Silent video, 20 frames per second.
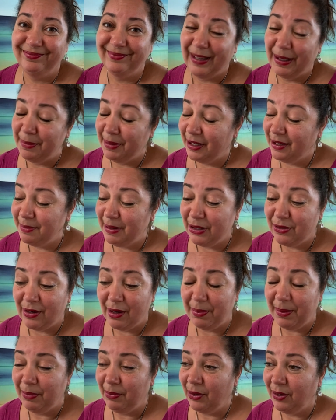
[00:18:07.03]
I'm going to be
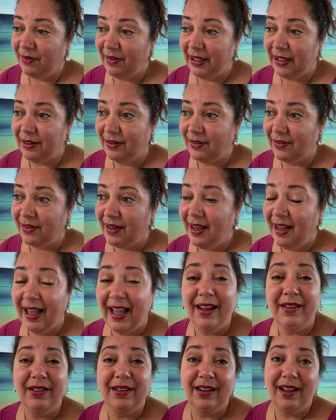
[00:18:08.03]
dropping more videos. I
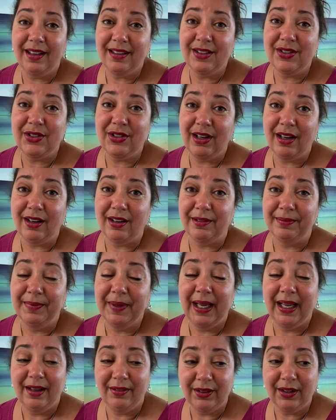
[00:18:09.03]
have a lot to share.
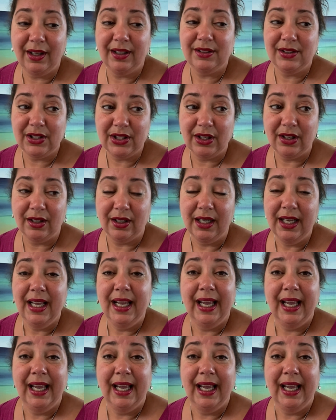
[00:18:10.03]
I have a lot to share.